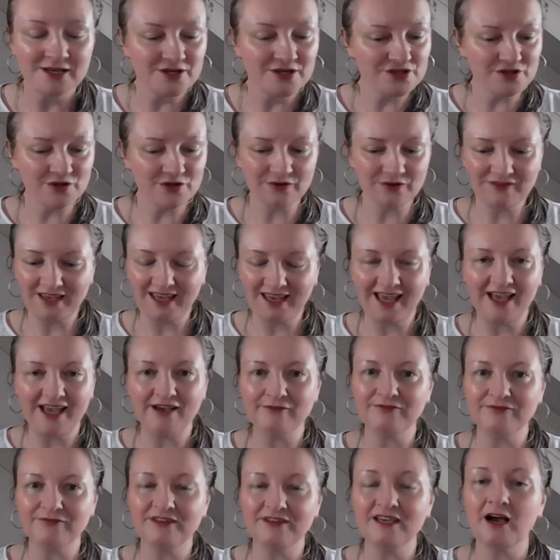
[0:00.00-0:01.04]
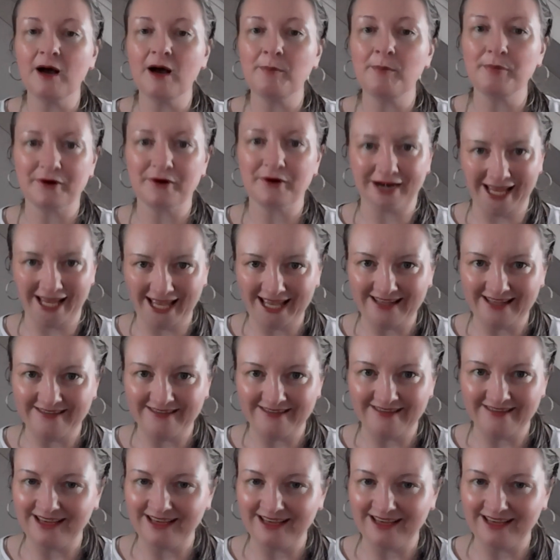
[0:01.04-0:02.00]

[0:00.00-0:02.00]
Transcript: So they have the upper hand.